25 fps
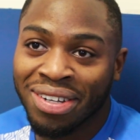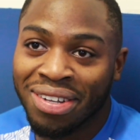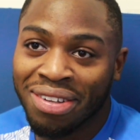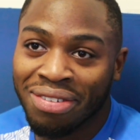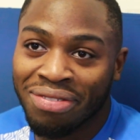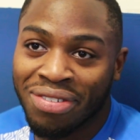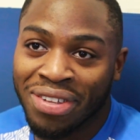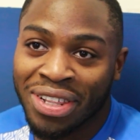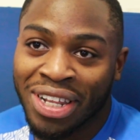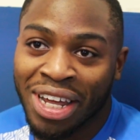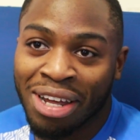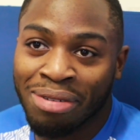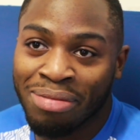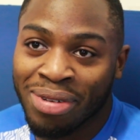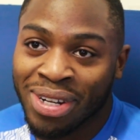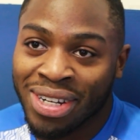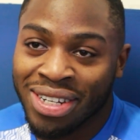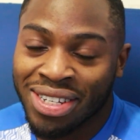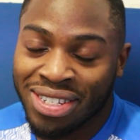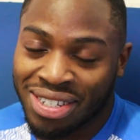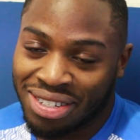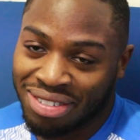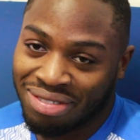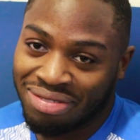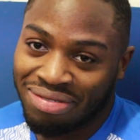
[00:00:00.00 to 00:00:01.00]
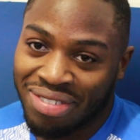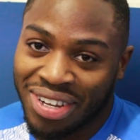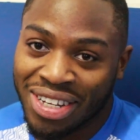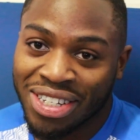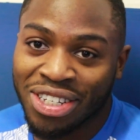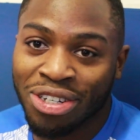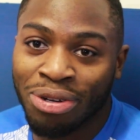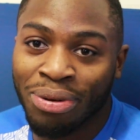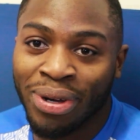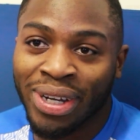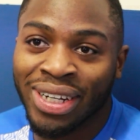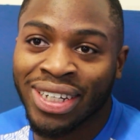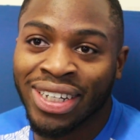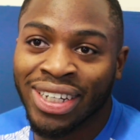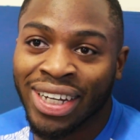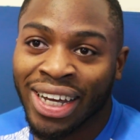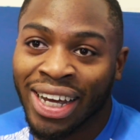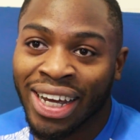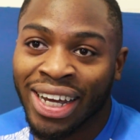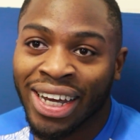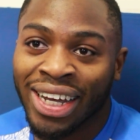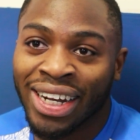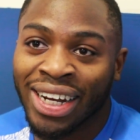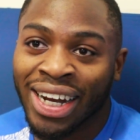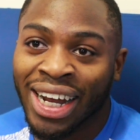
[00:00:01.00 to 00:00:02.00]
For them, it's quick to
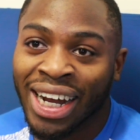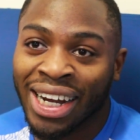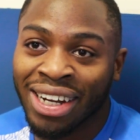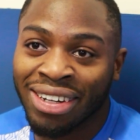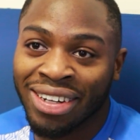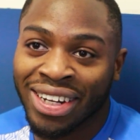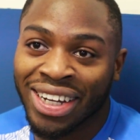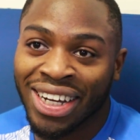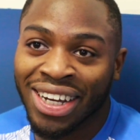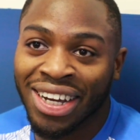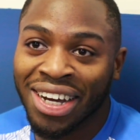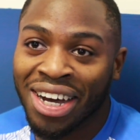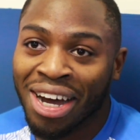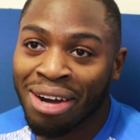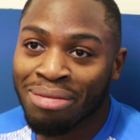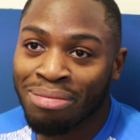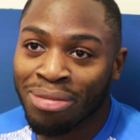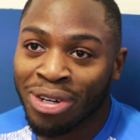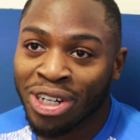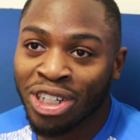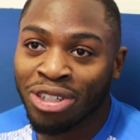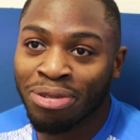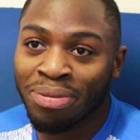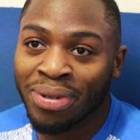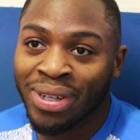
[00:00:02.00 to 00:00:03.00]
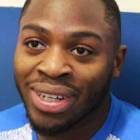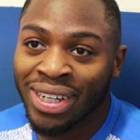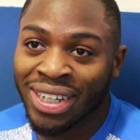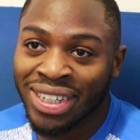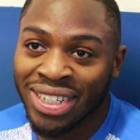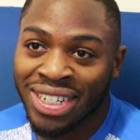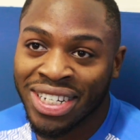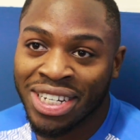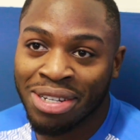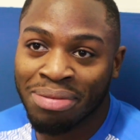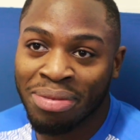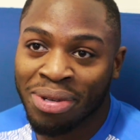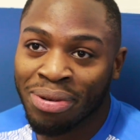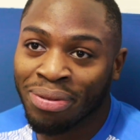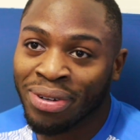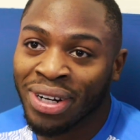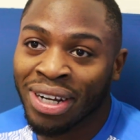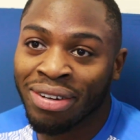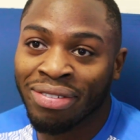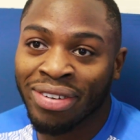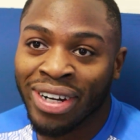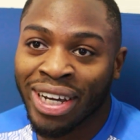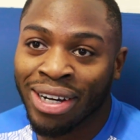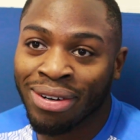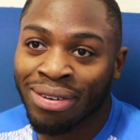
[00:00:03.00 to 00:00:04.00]
get here now. They can come watch me and see me
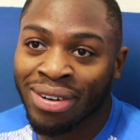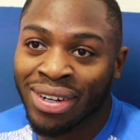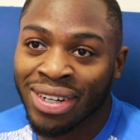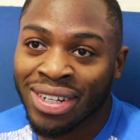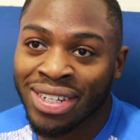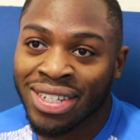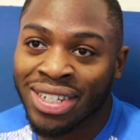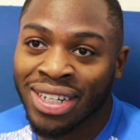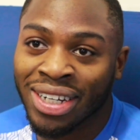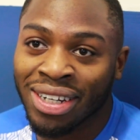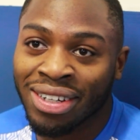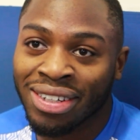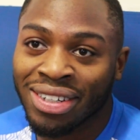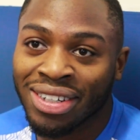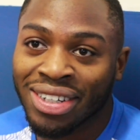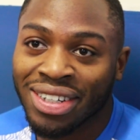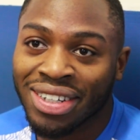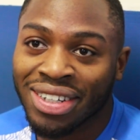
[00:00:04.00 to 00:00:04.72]
whenever they want, so